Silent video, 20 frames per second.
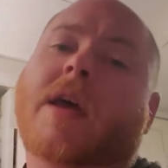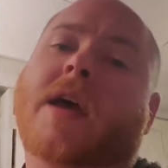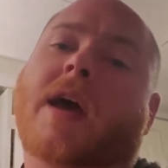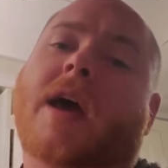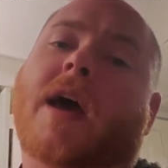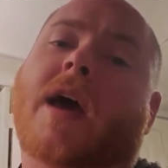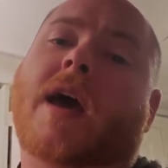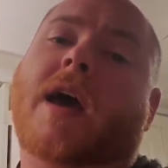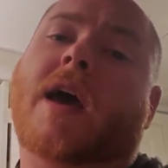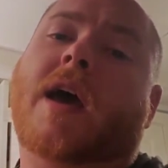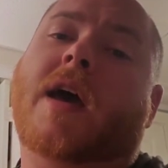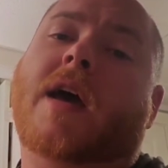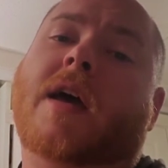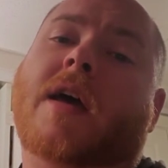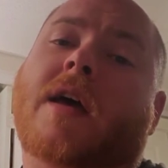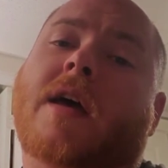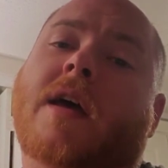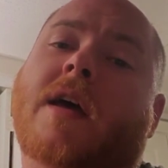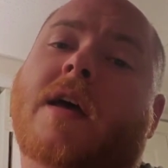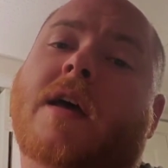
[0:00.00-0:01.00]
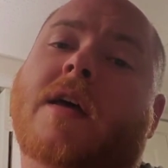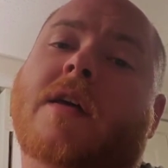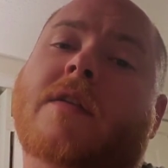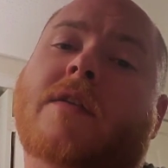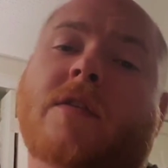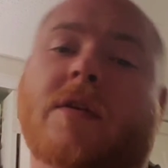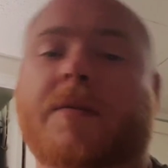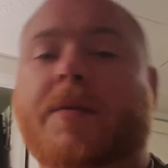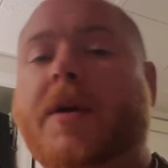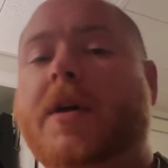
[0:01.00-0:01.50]
And
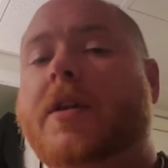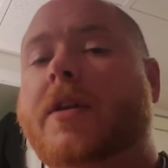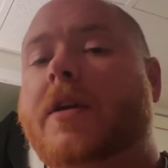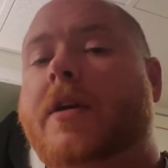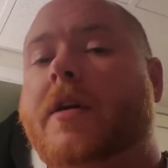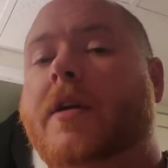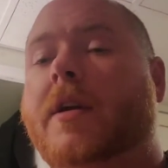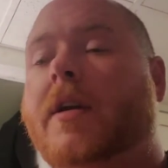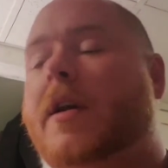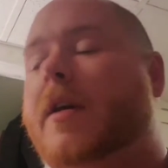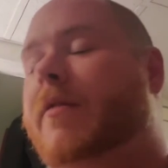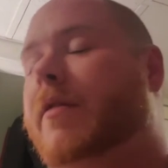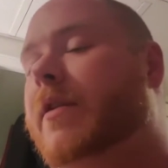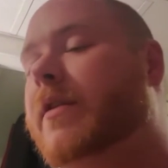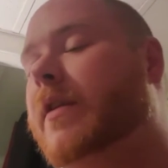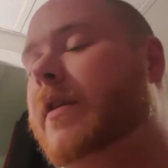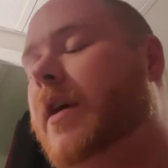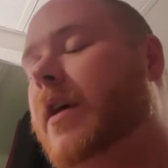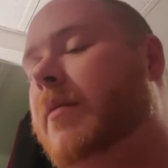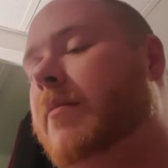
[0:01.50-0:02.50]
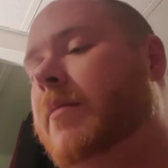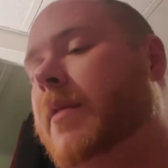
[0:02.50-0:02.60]
you'll be alerted every time